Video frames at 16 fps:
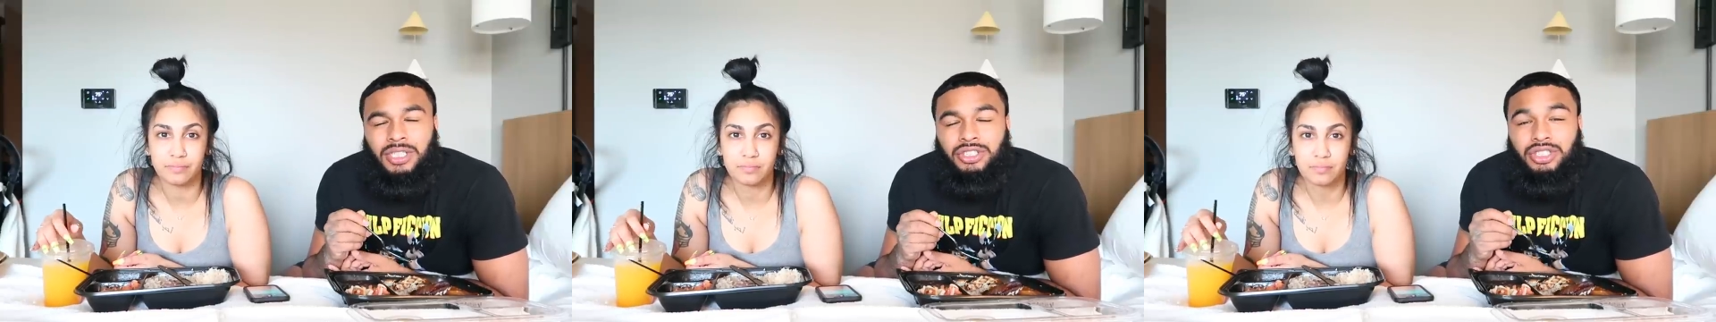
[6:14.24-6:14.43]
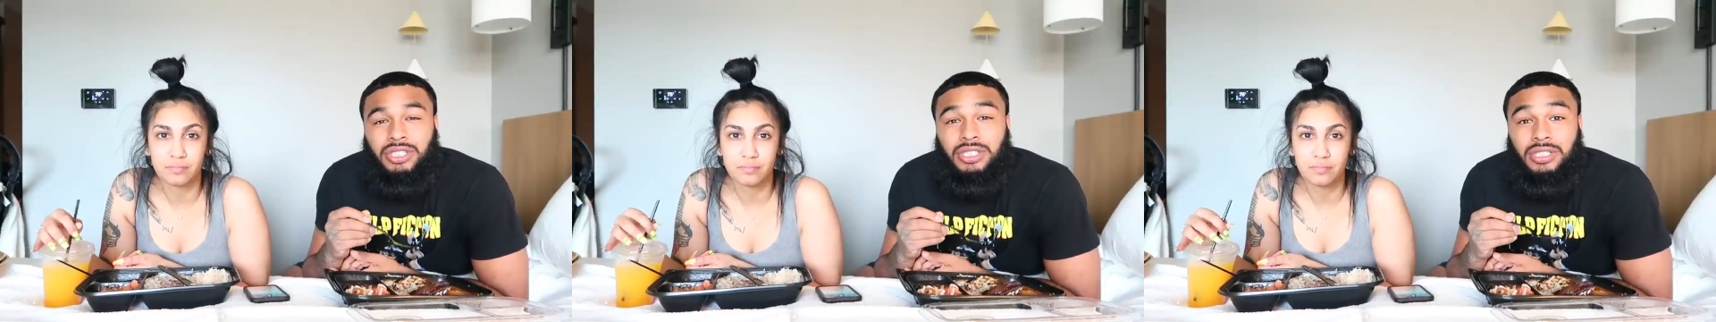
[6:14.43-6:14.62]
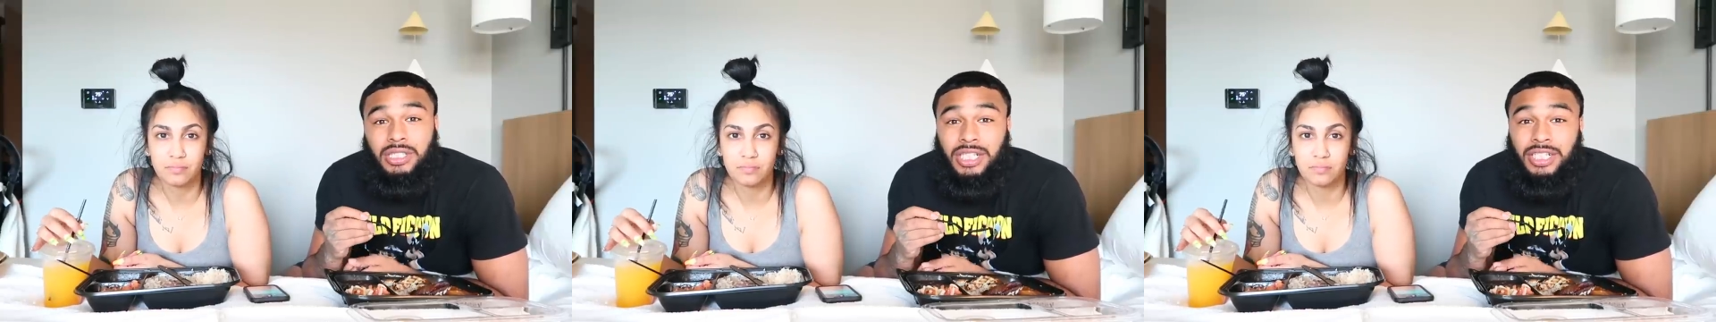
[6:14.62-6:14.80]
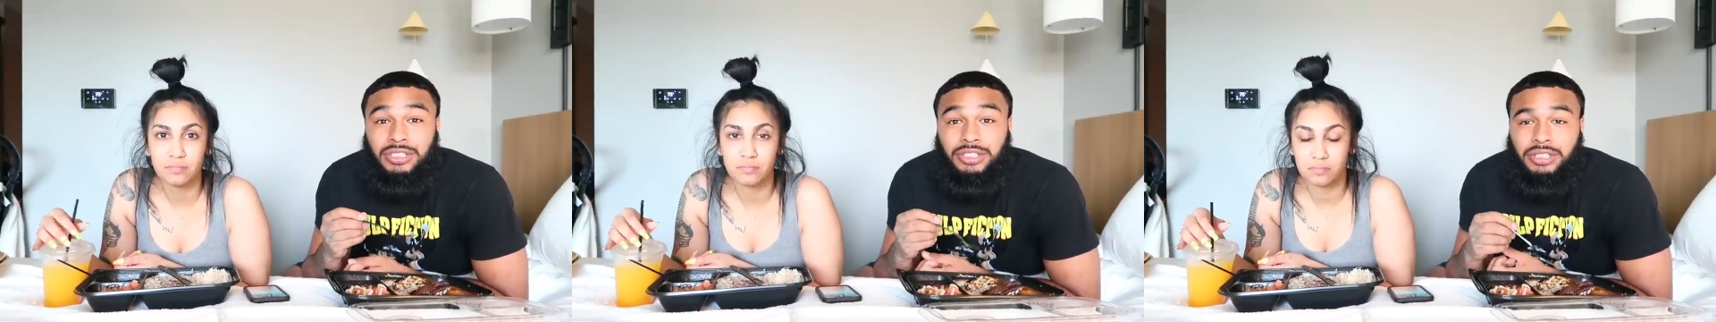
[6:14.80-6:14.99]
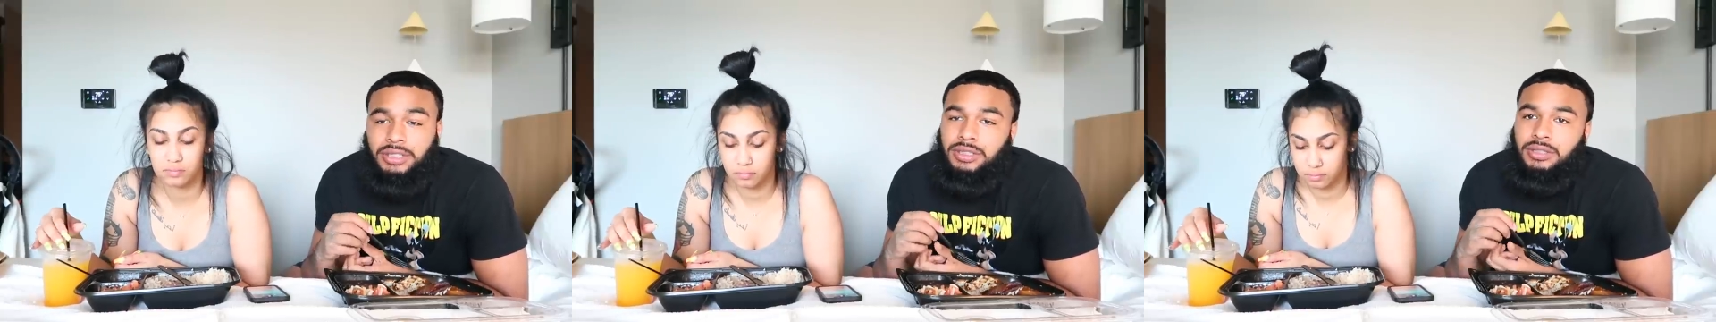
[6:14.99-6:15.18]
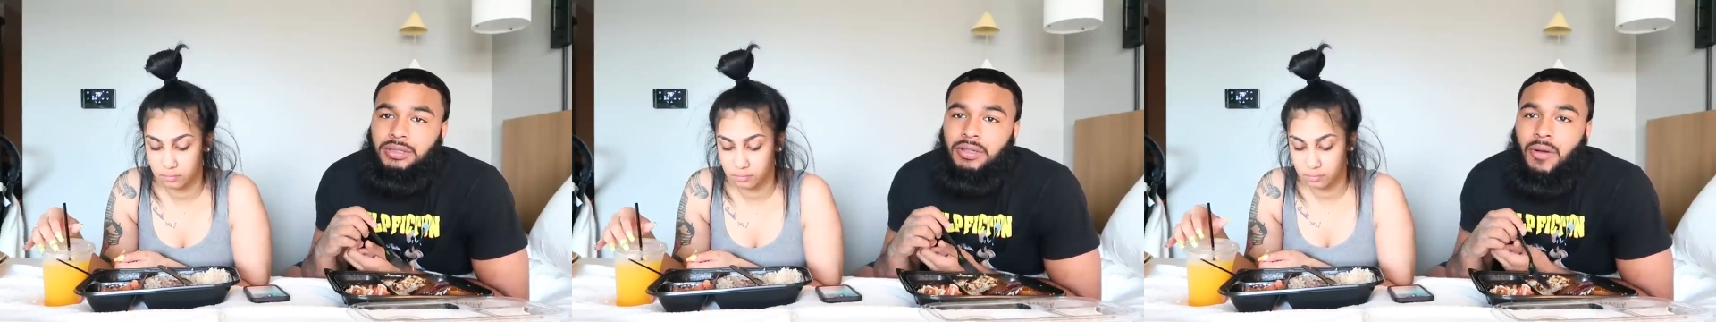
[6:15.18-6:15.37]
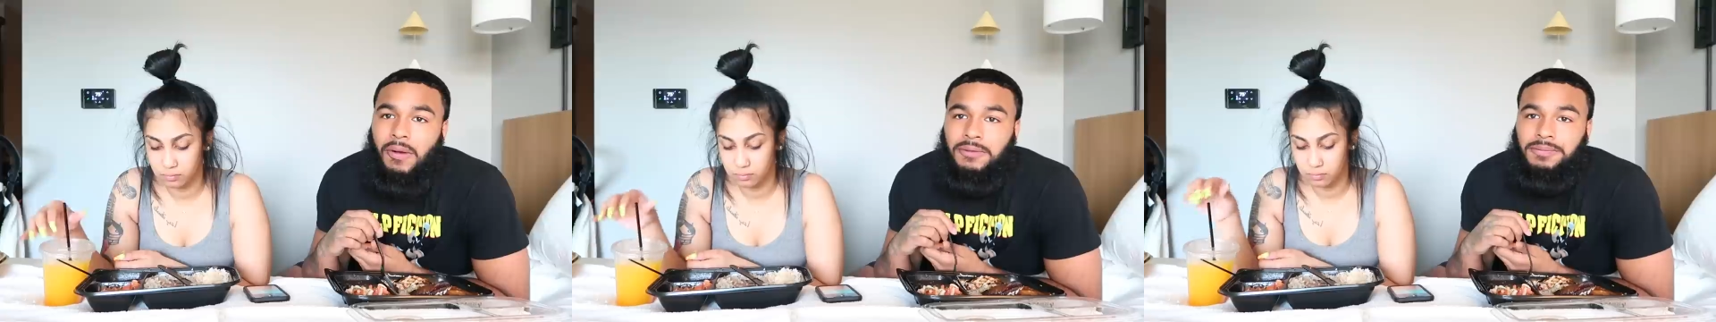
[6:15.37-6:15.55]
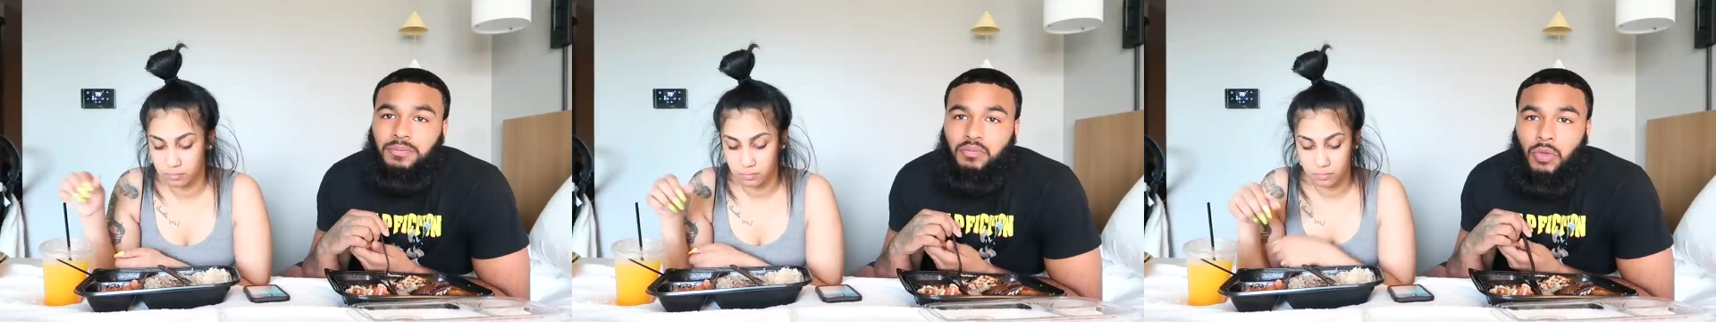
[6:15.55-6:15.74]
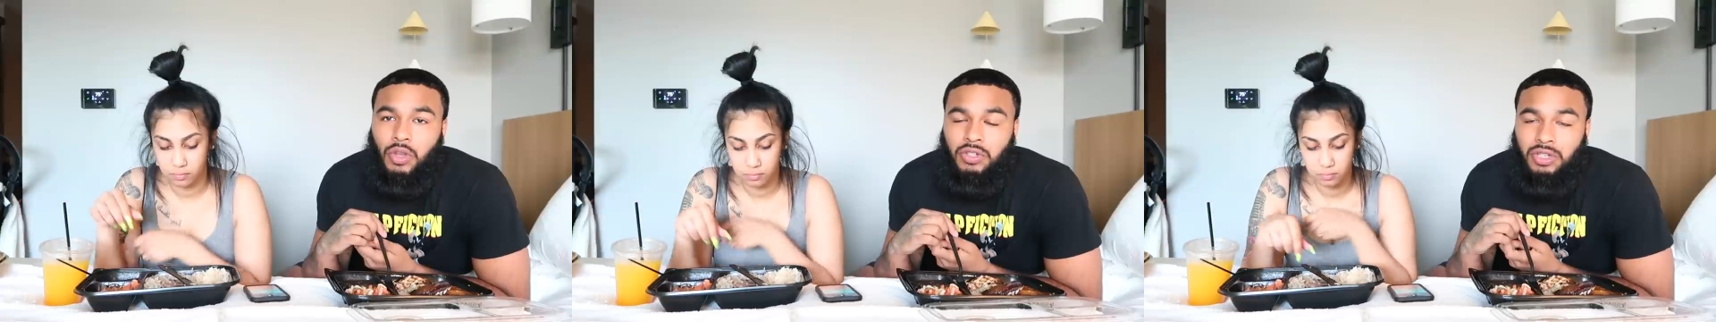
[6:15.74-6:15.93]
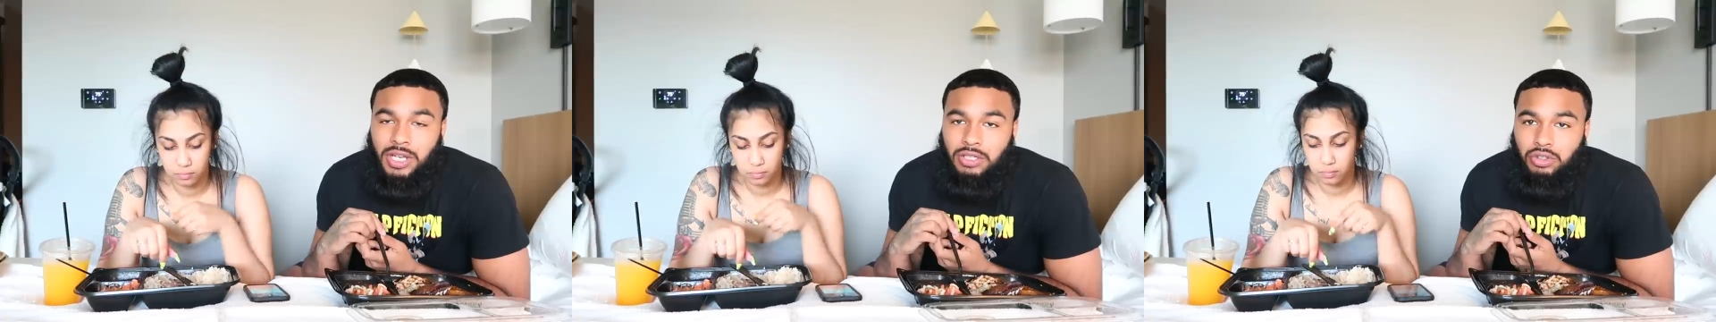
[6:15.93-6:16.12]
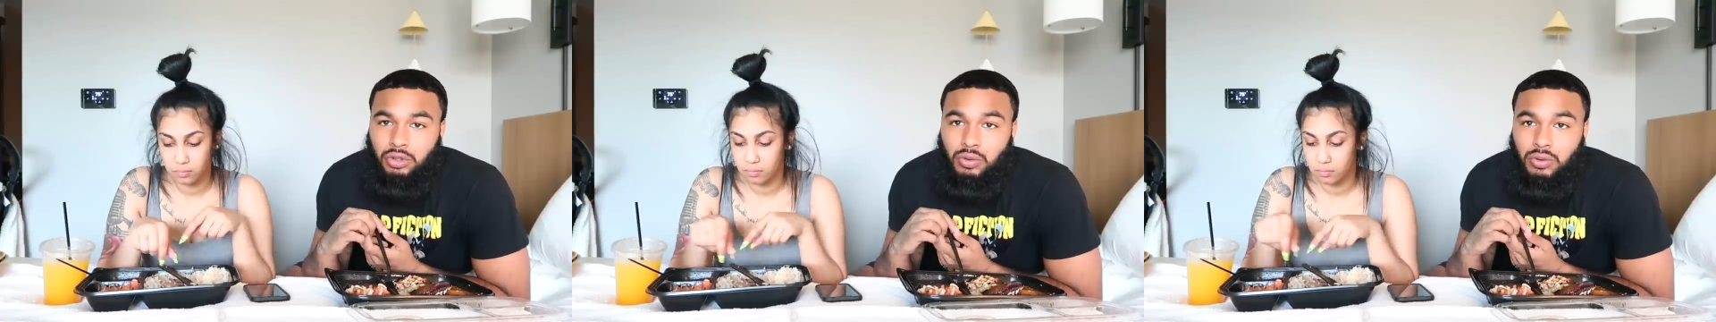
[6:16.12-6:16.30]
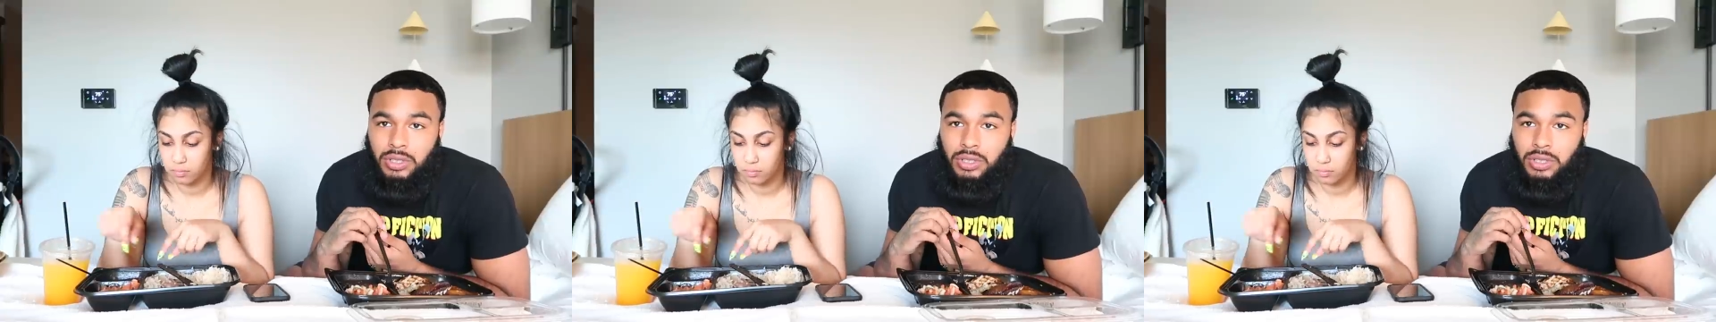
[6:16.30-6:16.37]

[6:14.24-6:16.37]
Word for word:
Speaker 1: saying? She, and she's, she has